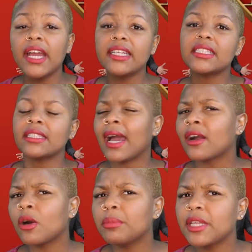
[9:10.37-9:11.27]
he's
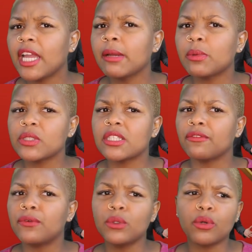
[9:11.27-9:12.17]
not going to be able
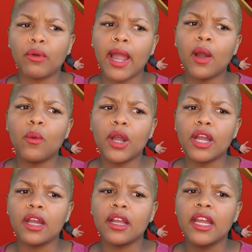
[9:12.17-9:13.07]
to fool around
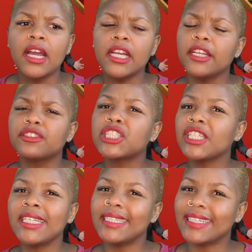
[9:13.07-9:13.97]
with her if
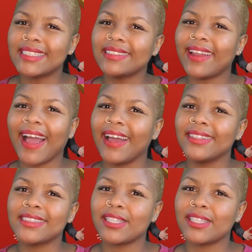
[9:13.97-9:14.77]
she is not,